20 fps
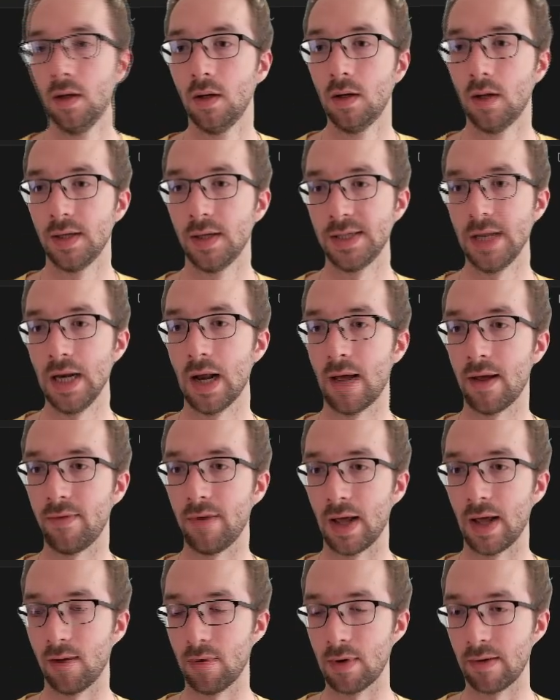I still have
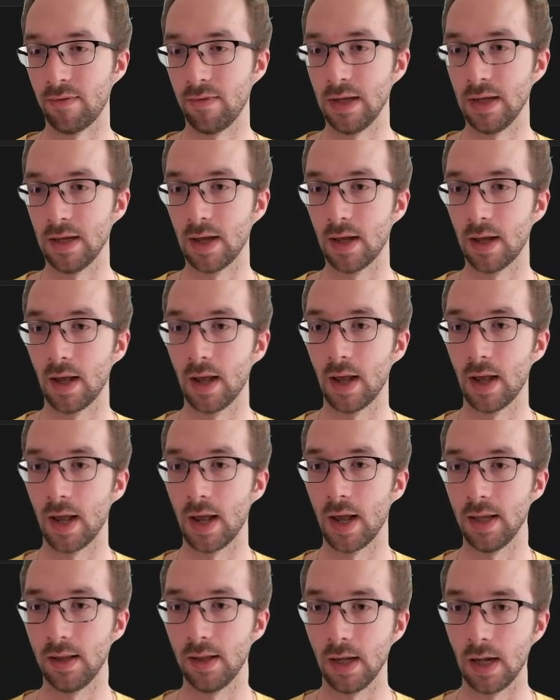like roughly
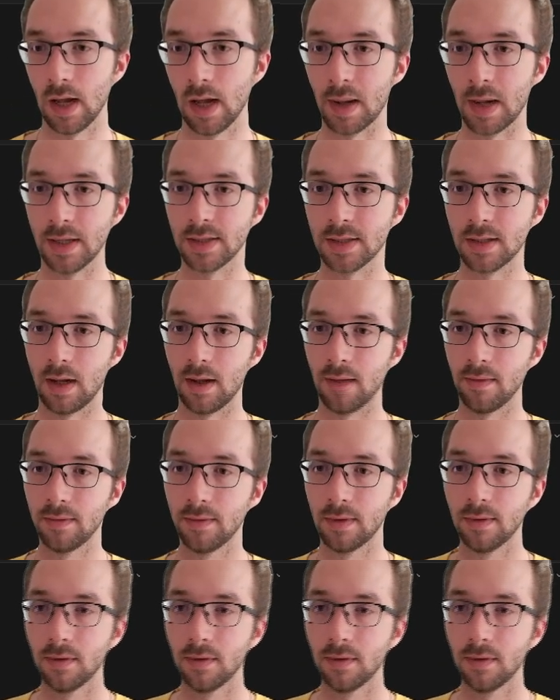8 gigabytes left.